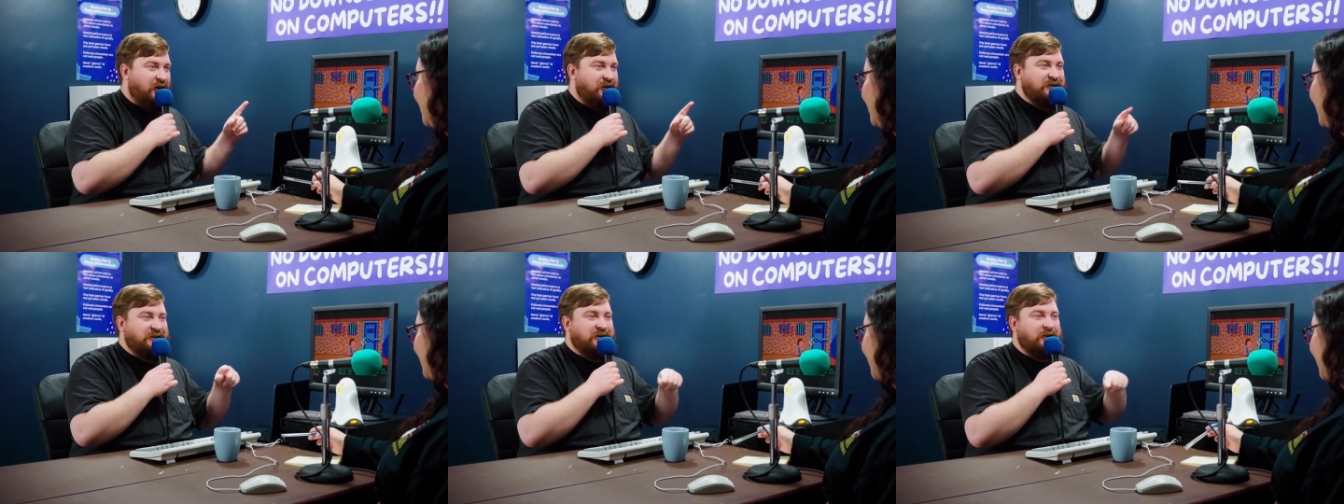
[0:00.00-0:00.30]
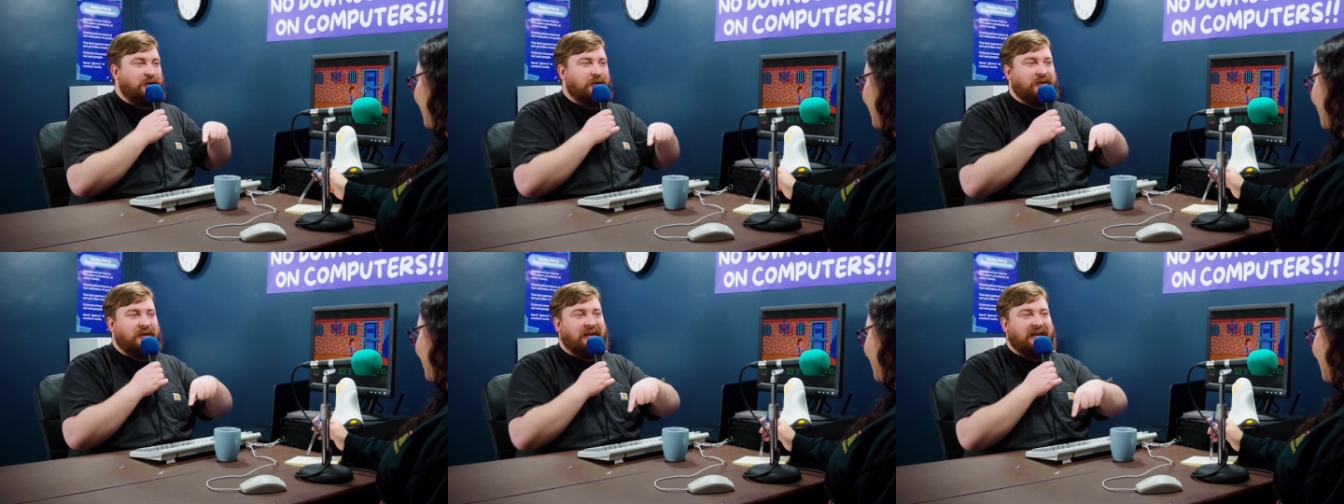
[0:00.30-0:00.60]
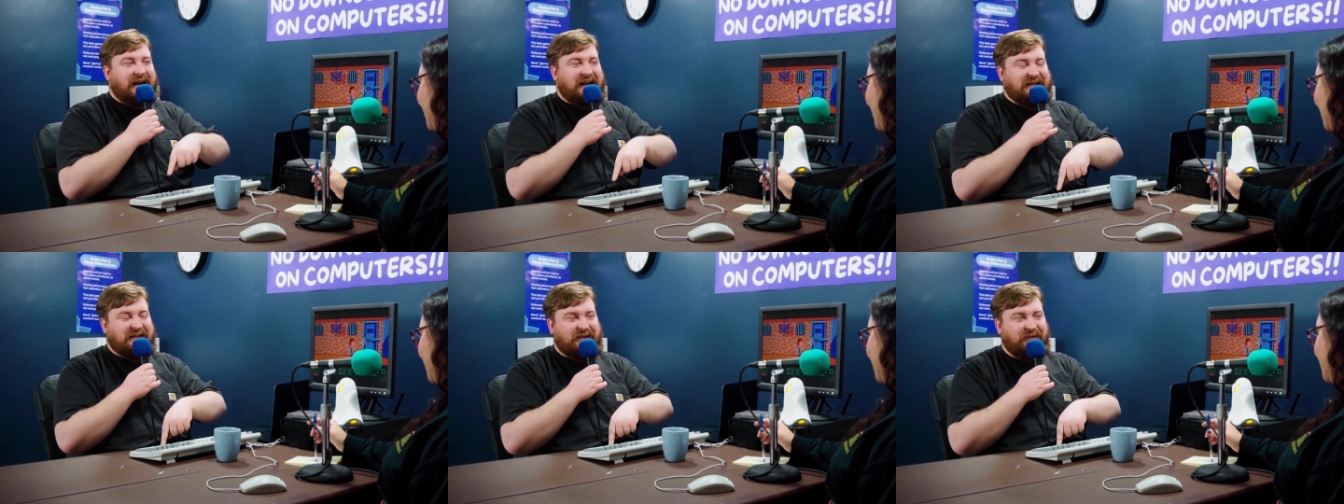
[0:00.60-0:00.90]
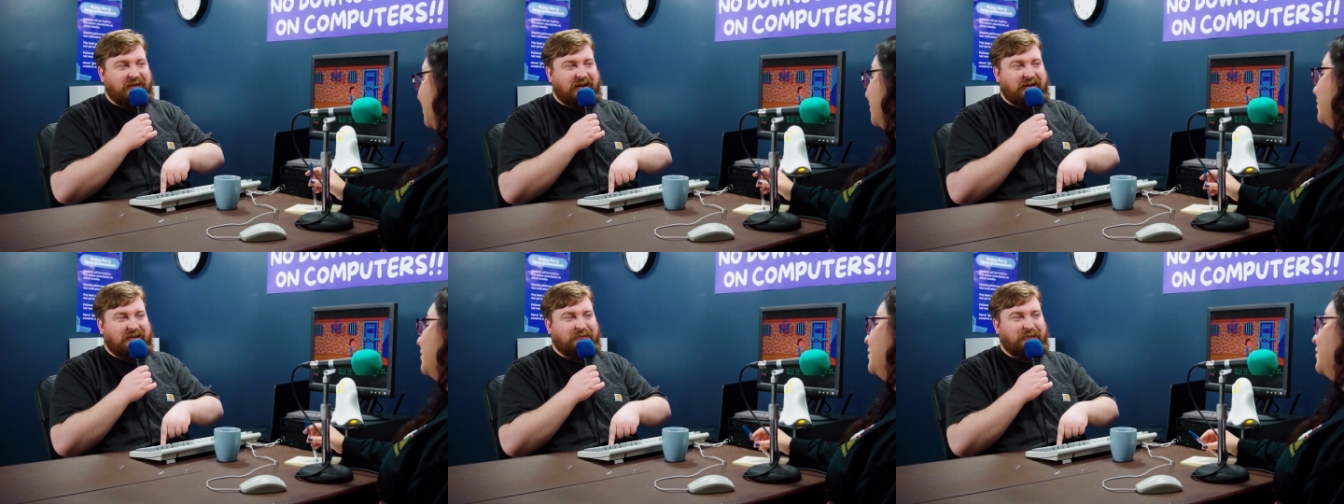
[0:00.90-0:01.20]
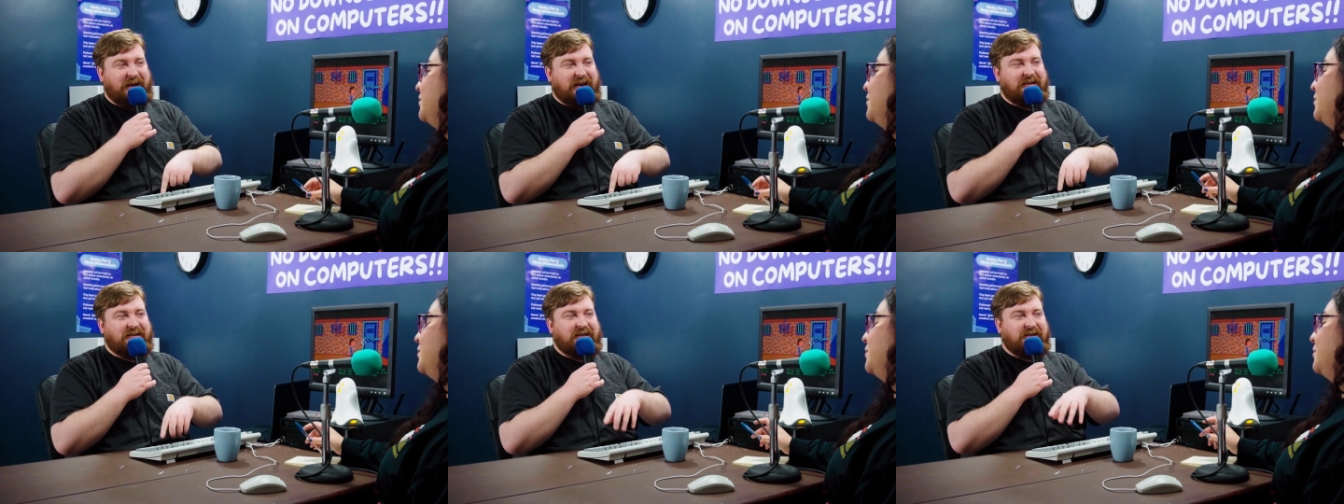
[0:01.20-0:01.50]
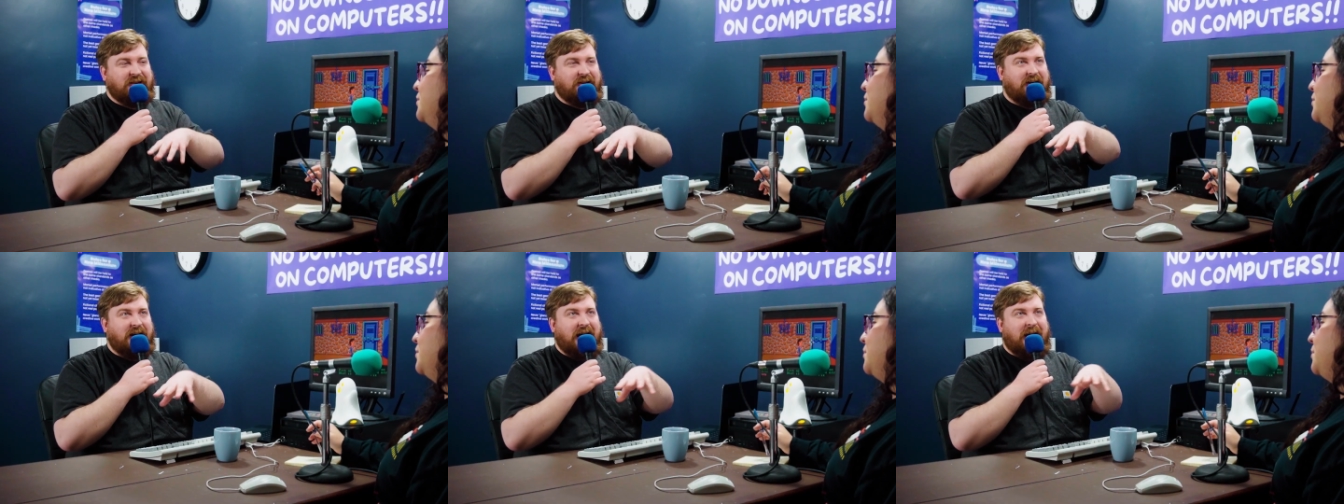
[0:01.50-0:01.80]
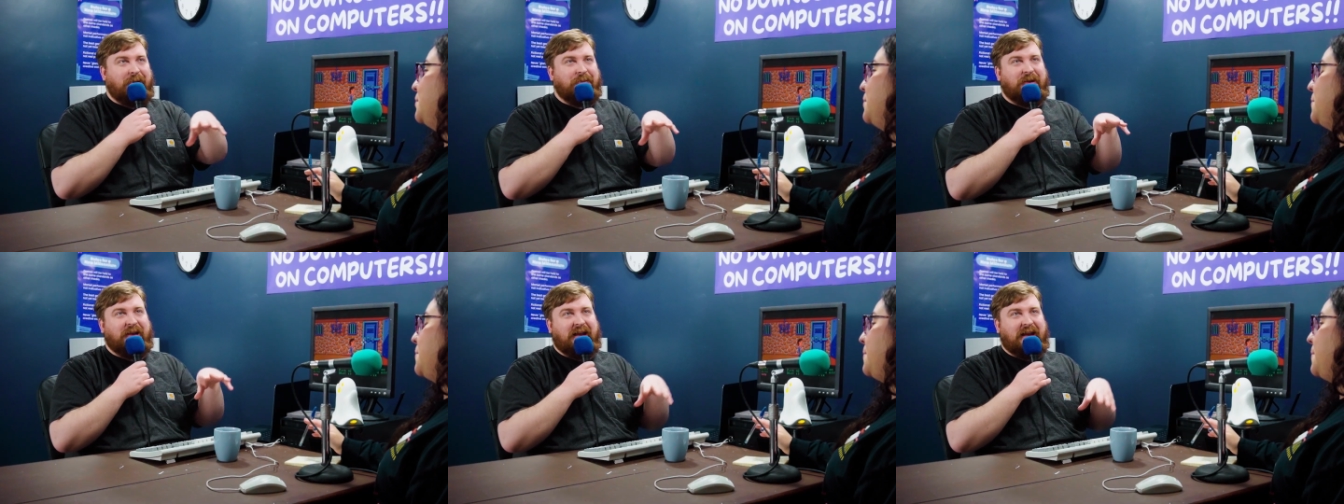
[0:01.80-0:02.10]
Also, The Last of Us, because it's all
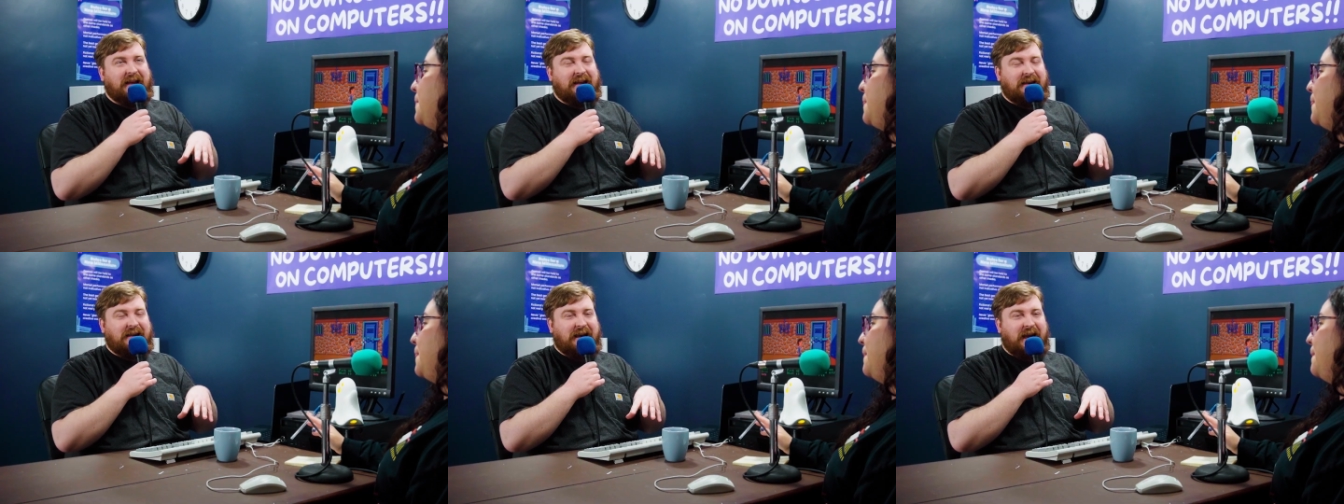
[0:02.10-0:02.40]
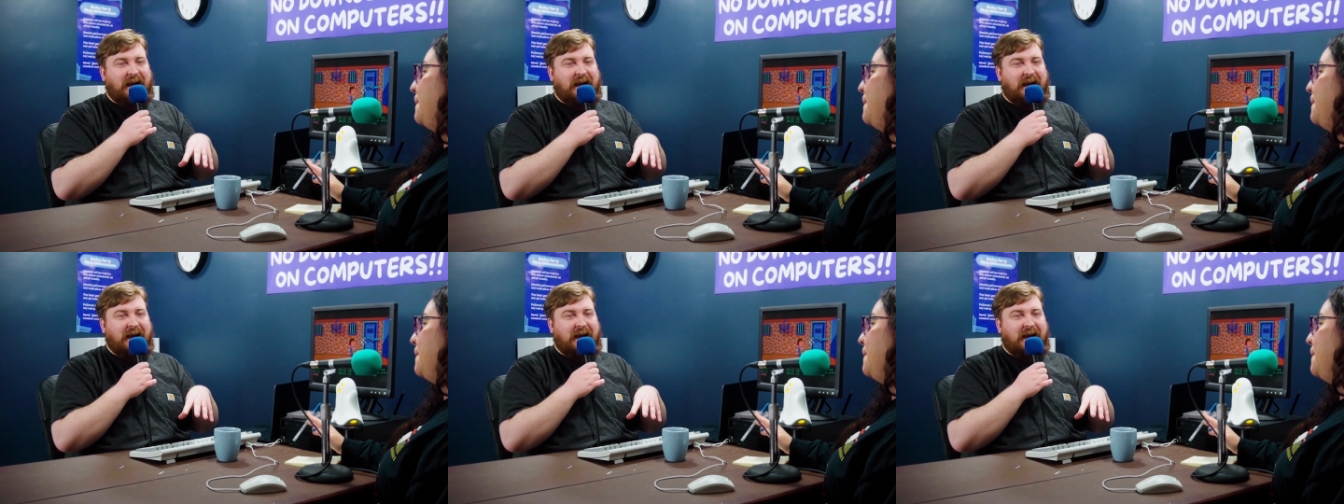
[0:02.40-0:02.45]
happening in